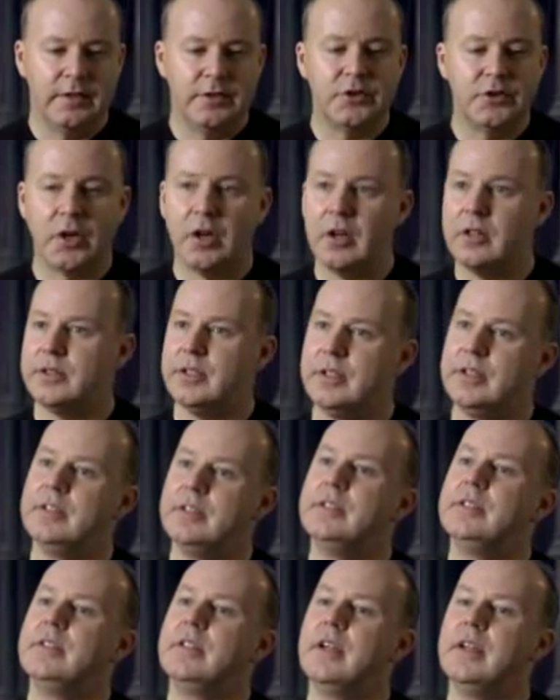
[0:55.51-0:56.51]

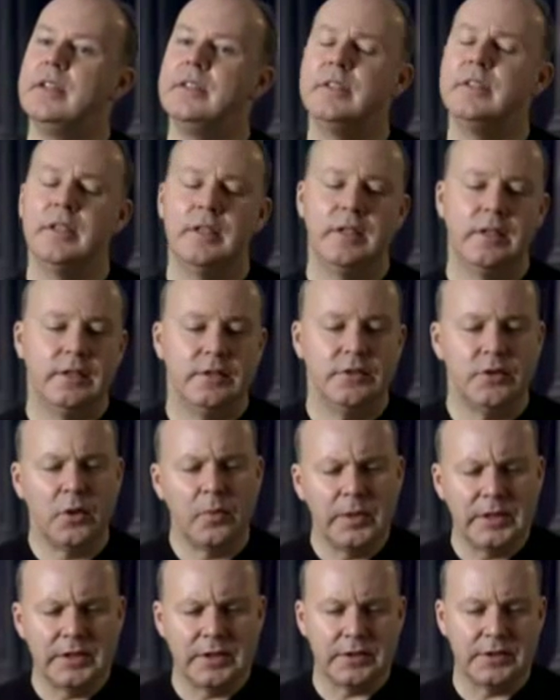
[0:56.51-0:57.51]
childhood, and
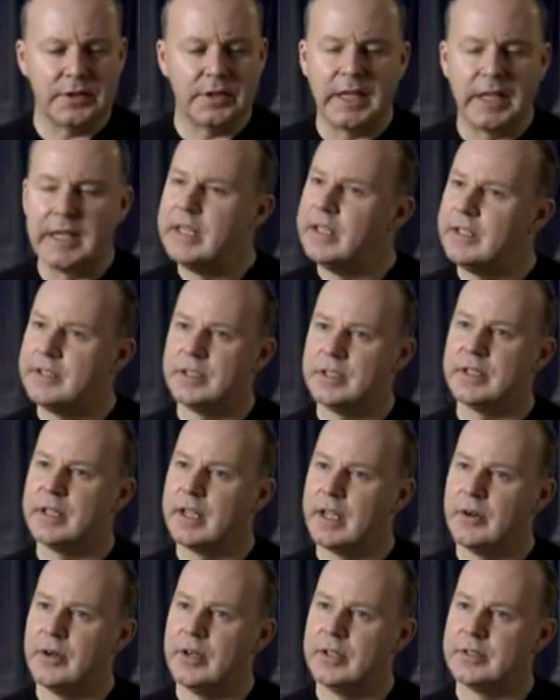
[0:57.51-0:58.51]
Dobby's such an innocent
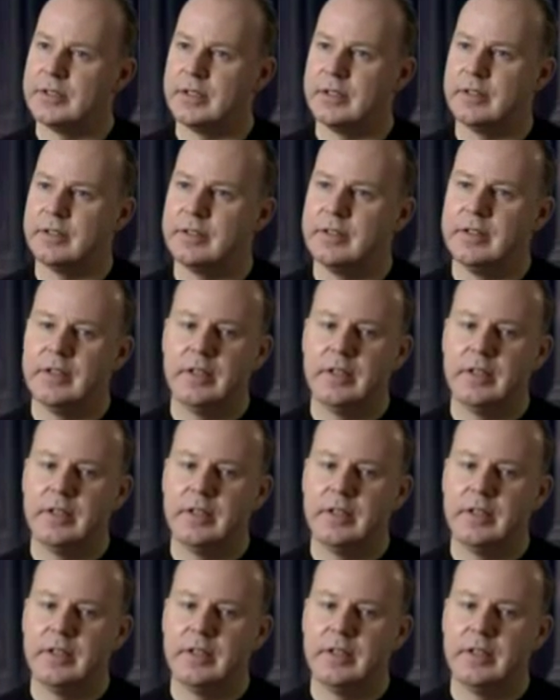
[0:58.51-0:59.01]
character.